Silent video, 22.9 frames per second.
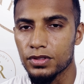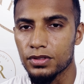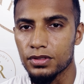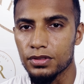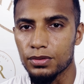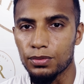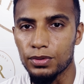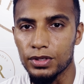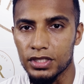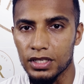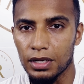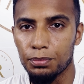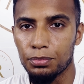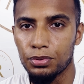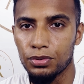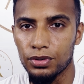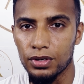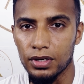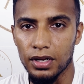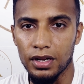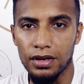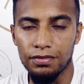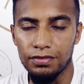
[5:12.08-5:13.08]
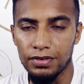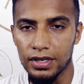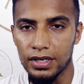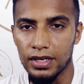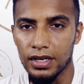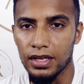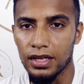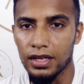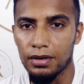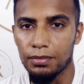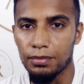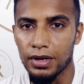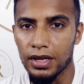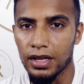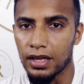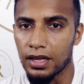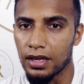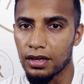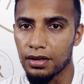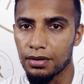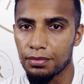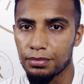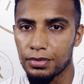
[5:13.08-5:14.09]
which I put every day in my
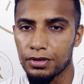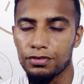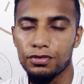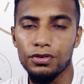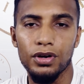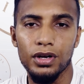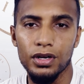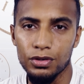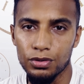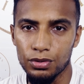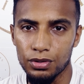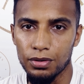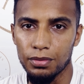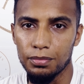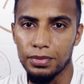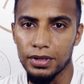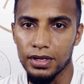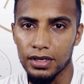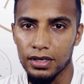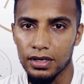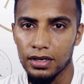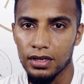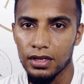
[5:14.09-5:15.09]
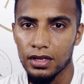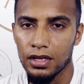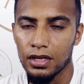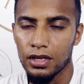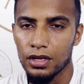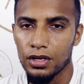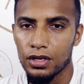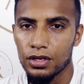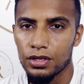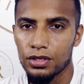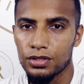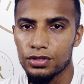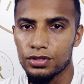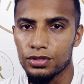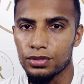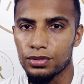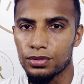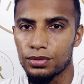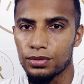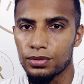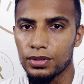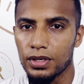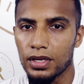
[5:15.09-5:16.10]
hair before I go to bed.
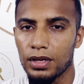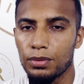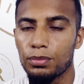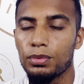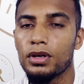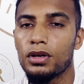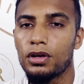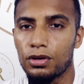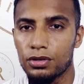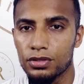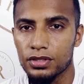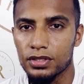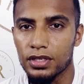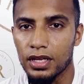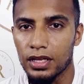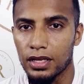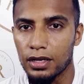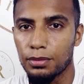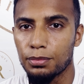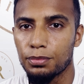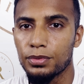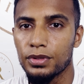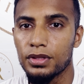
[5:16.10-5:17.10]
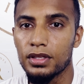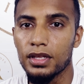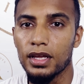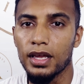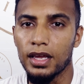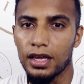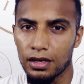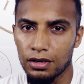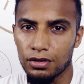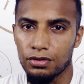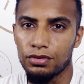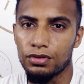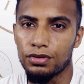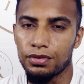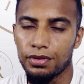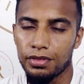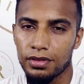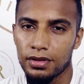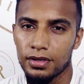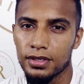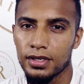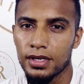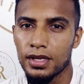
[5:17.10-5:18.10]
So it will also help with the hair growth.
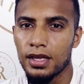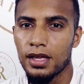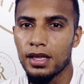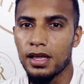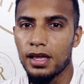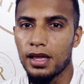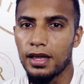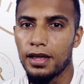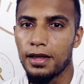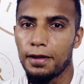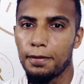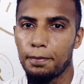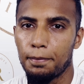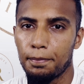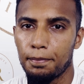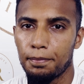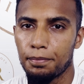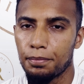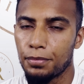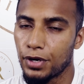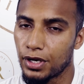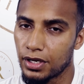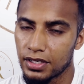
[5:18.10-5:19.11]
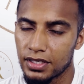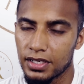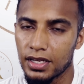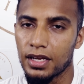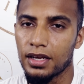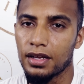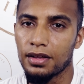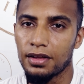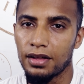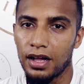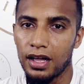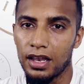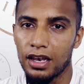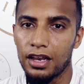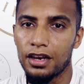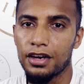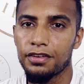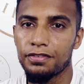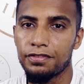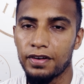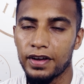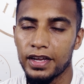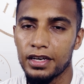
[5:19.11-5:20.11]
But yeah, a lot
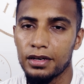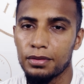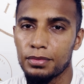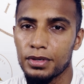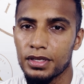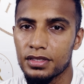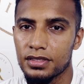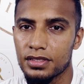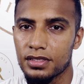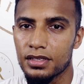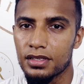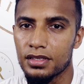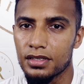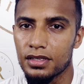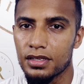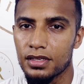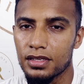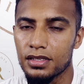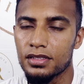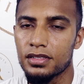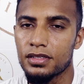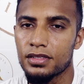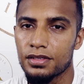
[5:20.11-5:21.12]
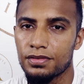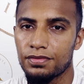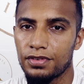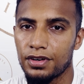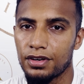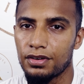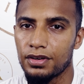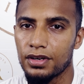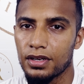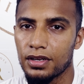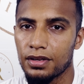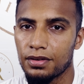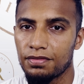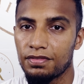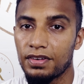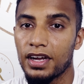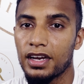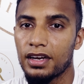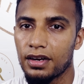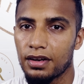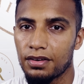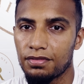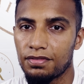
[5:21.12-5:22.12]
of vitamins is very
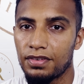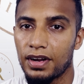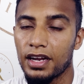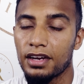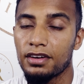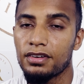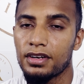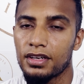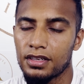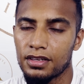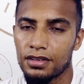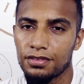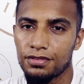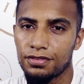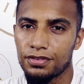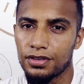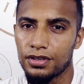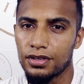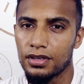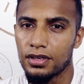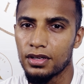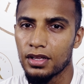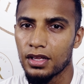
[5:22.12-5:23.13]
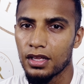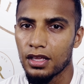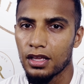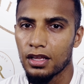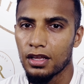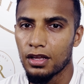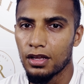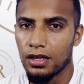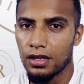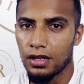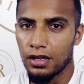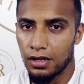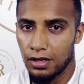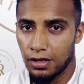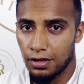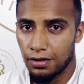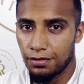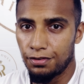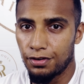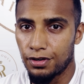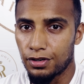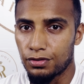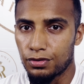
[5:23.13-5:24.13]
vital for
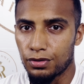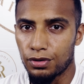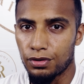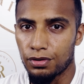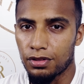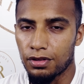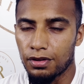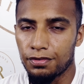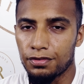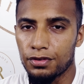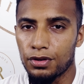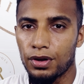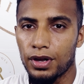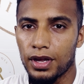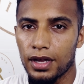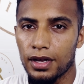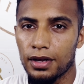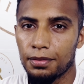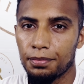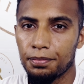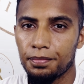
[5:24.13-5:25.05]
growth of your hair.